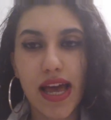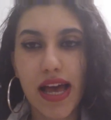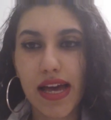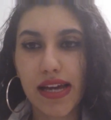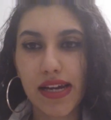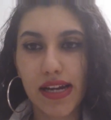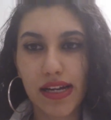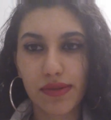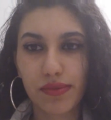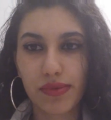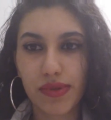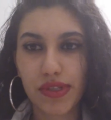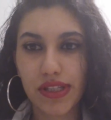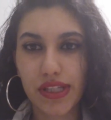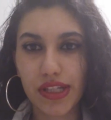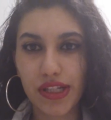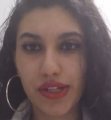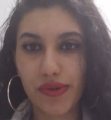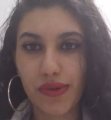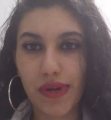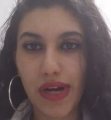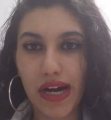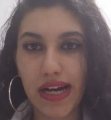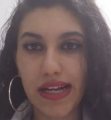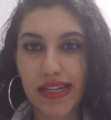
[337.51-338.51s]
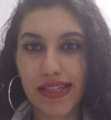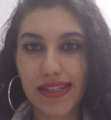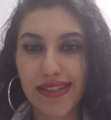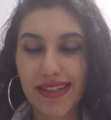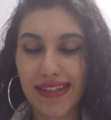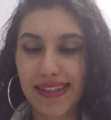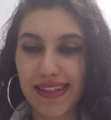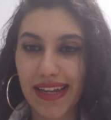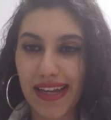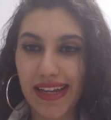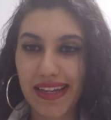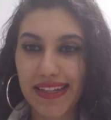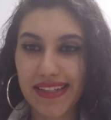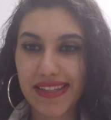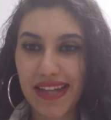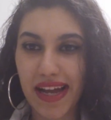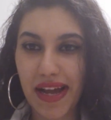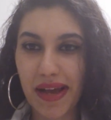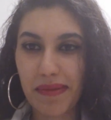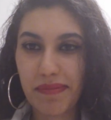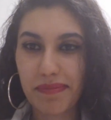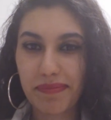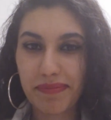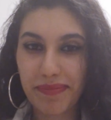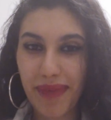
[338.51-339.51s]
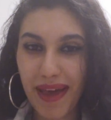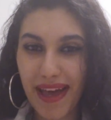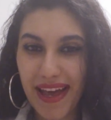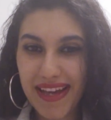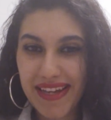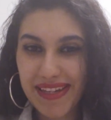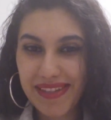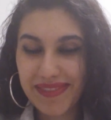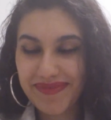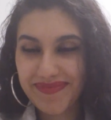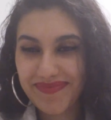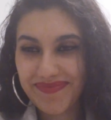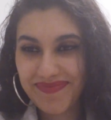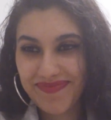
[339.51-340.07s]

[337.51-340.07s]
and I will see you guys next time. Bye!